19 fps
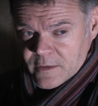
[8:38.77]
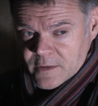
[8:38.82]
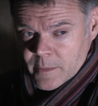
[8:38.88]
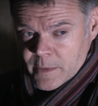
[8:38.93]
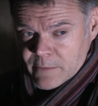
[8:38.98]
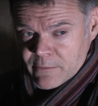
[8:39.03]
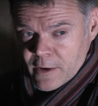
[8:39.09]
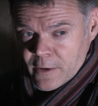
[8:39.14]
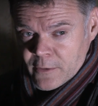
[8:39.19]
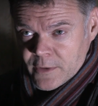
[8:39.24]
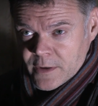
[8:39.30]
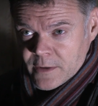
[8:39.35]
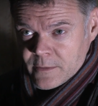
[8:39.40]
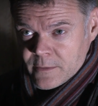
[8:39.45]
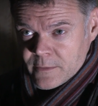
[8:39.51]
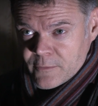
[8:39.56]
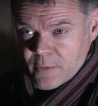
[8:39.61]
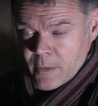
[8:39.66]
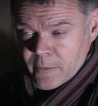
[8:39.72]
So we rode
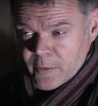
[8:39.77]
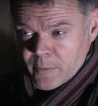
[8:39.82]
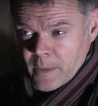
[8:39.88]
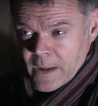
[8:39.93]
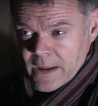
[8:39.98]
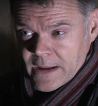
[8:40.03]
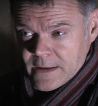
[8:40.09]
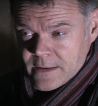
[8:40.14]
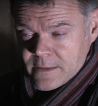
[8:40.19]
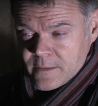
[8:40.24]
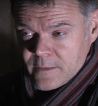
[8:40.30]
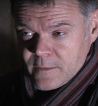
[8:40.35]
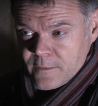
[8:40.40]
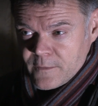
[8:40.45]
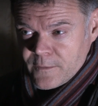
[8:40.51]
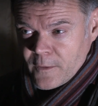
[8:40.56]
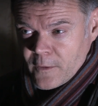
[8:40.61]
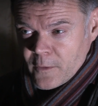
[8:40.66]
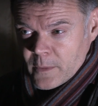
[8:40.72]
from Spain,
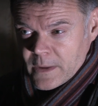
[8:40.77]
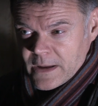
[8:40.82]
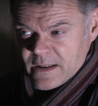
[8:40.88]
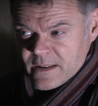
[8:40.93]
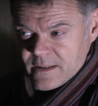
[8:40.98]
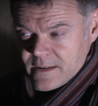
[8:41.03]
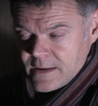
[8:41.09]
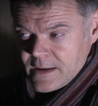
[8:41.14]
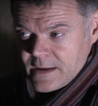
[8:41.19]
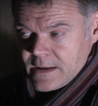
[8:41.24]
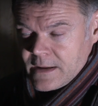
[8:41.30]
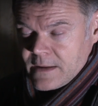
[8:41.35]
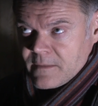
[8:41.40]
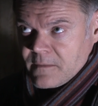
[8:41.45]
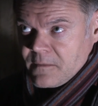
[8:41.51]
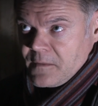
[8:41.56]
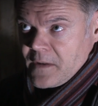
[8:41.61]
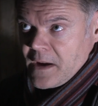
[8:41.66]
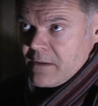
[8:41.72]
following
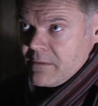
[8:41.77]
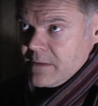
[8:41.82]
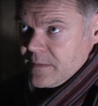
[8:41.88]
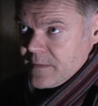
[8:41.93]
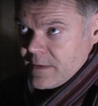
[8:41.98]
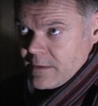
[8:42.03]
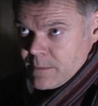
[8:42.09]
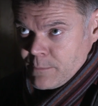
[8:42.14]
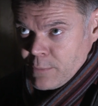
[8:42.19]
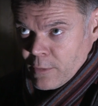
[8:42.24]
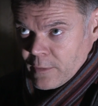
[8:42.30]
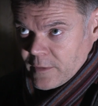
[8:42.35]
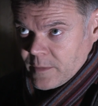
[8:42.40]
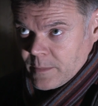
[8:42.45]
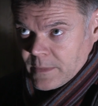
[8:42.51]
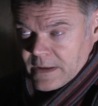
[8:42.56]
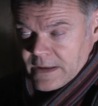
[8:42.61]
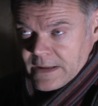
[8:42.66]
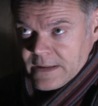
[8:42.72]
very, very
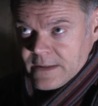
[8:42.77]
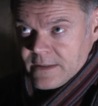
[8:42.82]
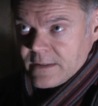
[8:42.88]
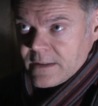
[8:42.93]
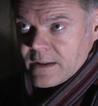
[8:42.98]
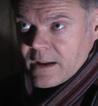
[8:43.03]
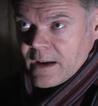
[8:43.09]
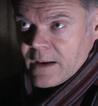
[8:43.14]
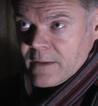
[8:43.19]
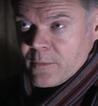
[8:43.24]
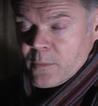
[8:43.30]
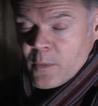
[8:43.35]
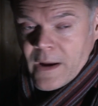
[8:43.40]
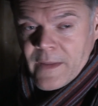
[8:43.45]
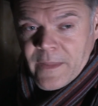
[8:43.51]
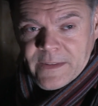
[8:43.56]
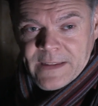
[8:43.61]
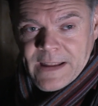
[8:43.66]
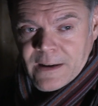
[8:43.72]
approximately kind of
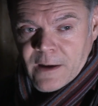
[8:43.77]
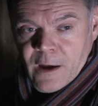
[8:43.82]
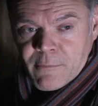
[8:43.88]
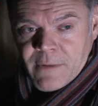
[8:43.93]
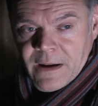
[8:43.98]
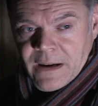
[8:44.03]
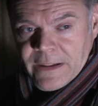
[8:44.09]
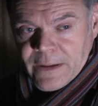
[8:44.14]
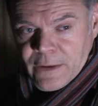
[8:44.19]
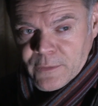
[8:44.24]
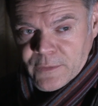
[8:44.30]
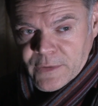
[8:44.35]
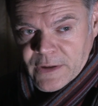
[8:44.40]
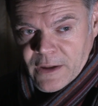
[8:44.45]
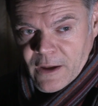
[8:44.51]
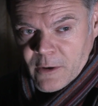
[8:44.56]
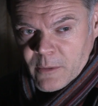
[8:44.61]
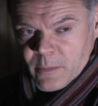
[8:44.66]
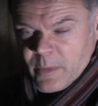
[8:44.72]
where the Dakar Rally used to
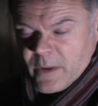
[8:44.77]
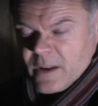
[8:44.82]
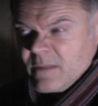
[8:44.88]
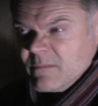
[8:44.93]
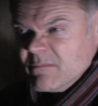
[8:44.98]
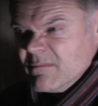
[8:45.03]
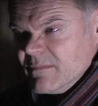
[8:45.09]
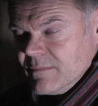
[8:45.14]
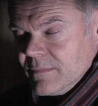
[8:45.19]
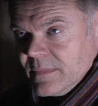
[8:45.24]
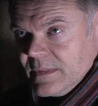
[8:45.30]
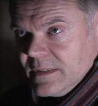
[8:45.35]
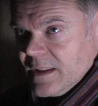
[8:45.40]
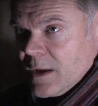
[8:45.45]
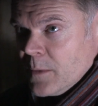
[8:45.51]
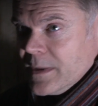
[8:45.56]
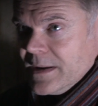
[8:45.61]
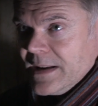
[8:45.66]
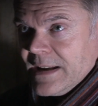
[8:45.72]
go, but
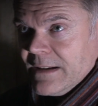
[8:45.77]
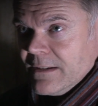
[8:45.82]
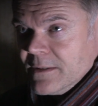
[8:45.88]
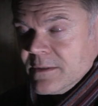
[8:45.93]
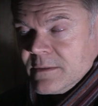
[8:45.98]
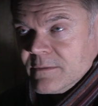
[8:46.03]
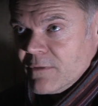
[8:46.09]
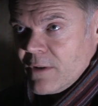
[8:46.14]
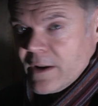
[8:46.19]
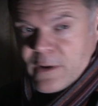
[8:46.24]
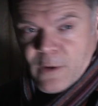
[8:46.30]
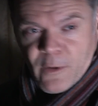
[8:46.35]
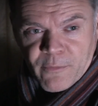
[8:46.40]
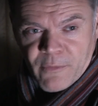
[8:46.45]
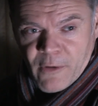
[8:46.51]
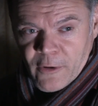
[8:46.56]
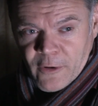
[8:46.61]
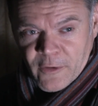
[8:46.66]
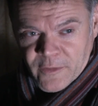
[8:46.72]
nowhere near riding
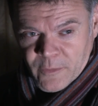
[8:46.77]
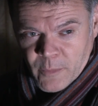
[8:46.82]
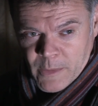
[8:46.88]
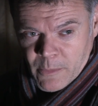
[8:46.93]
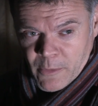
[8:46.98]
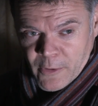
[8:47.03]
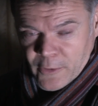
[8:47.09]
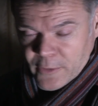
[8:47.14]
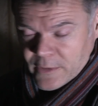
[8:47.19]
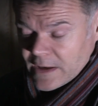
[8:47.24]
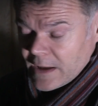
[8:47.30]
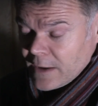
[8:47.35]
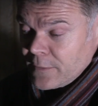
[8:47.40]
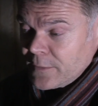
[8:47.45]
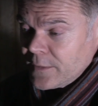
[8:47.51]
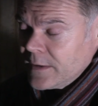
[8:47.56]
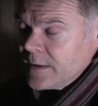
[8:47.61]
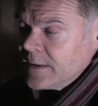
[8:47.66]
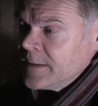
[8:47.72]
off-road because we weren't good
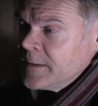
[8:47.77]
enough,